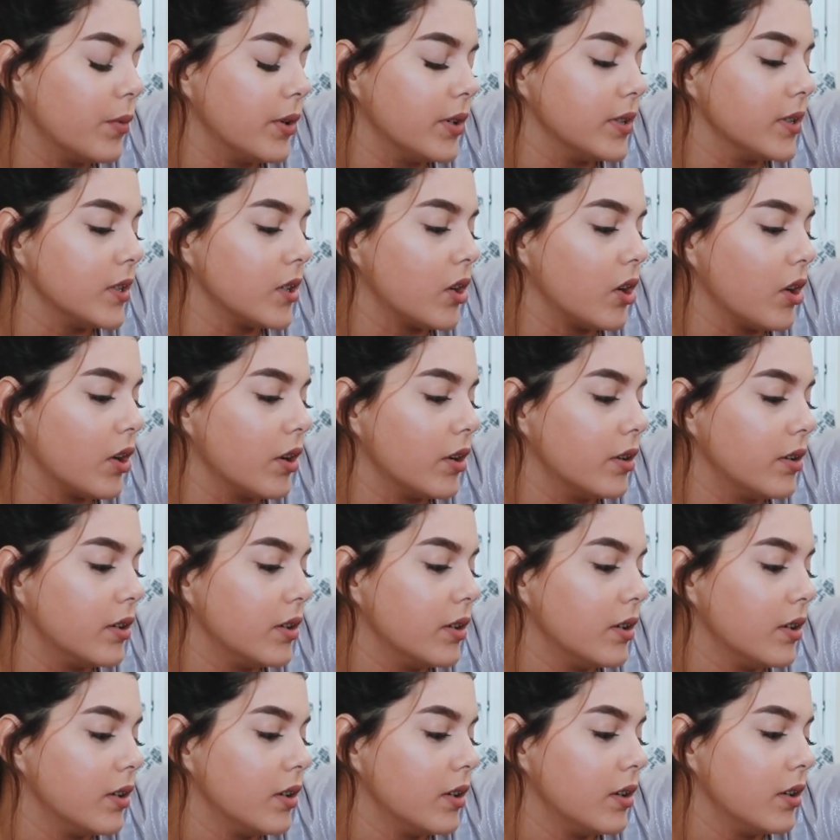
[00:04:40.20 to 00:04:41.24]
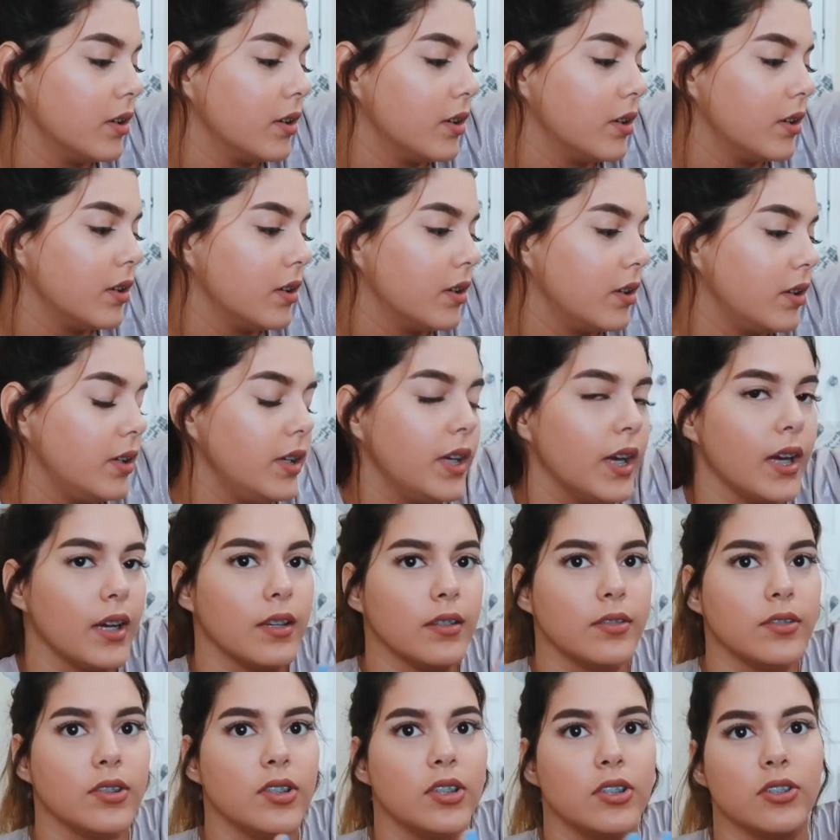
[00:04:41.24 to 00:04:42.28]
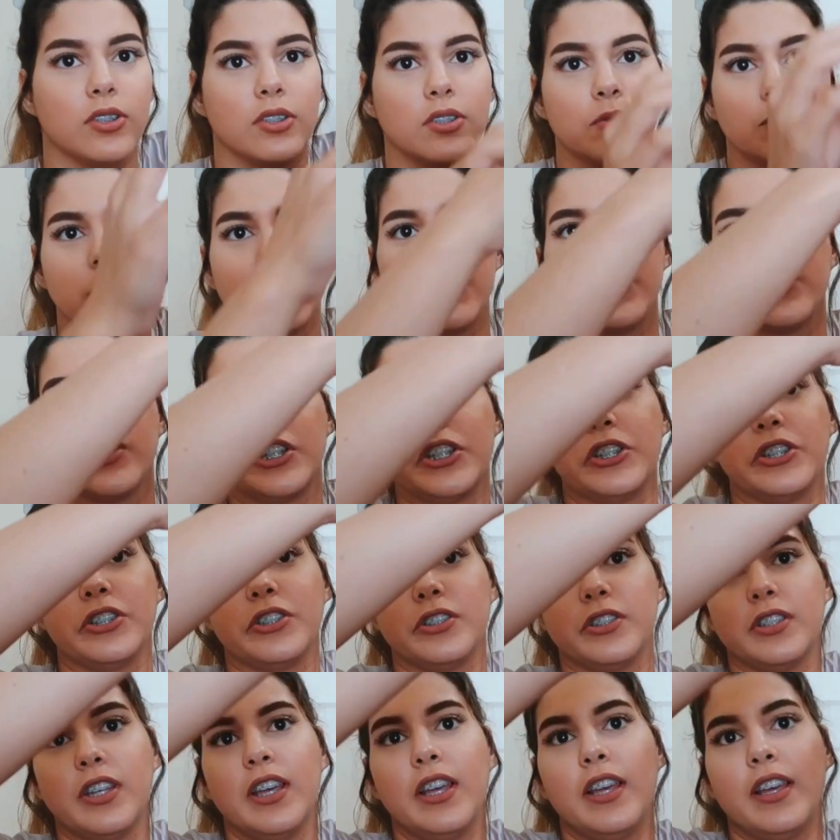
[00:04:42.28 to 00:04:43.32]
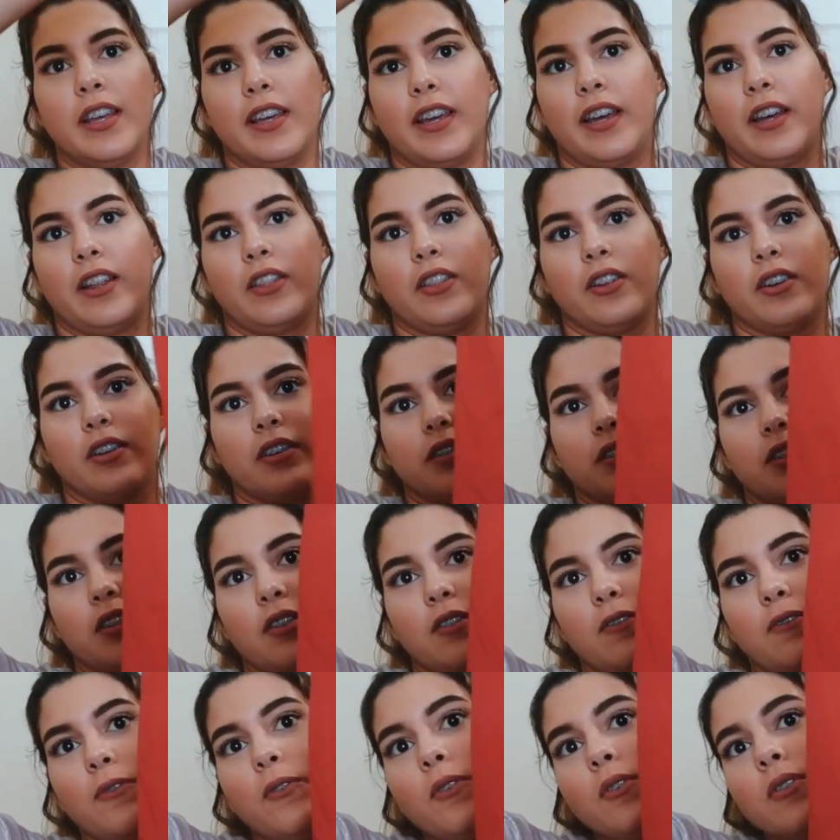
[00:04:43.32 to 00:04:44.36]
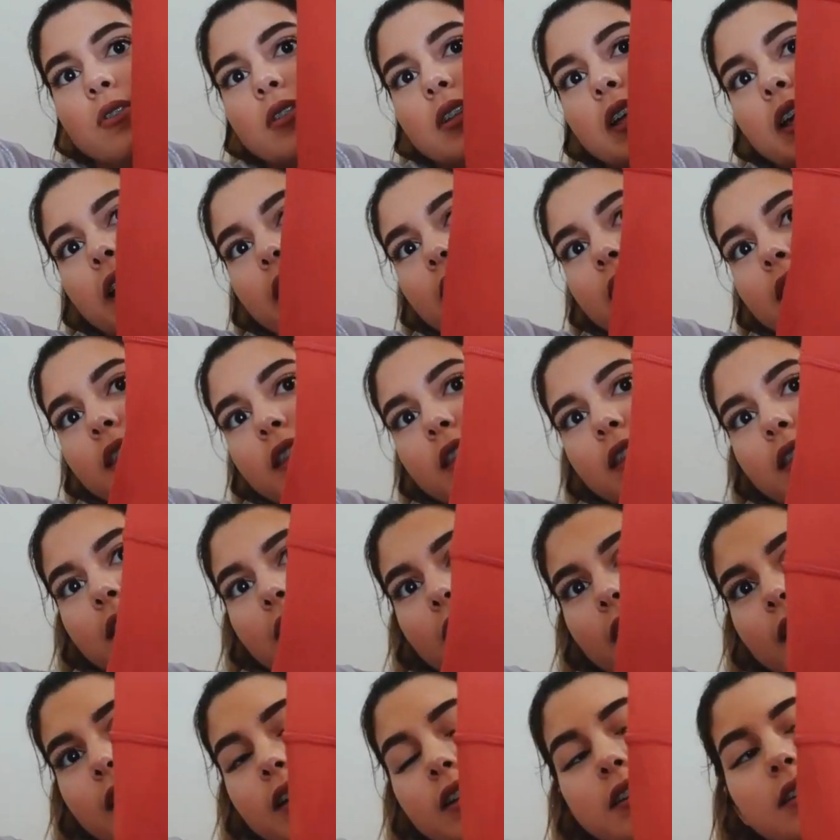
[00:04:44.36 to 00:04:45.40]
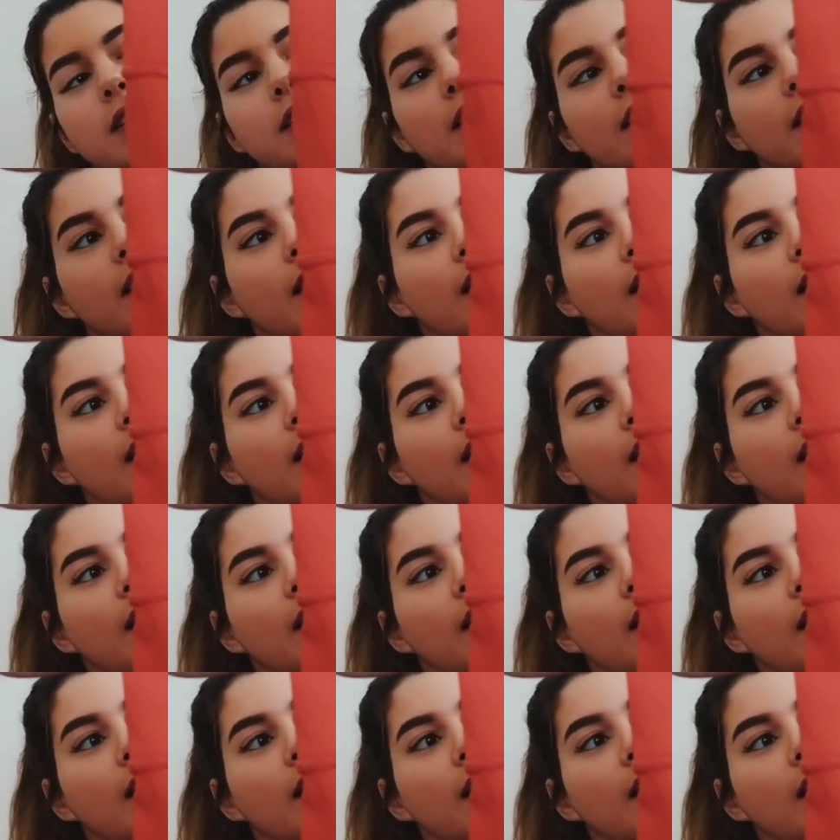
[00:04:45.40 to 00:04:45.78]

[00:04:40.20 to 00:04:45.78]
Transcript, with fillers: what are they called? Yeah, they're just Wonder Unders. And they're the full length and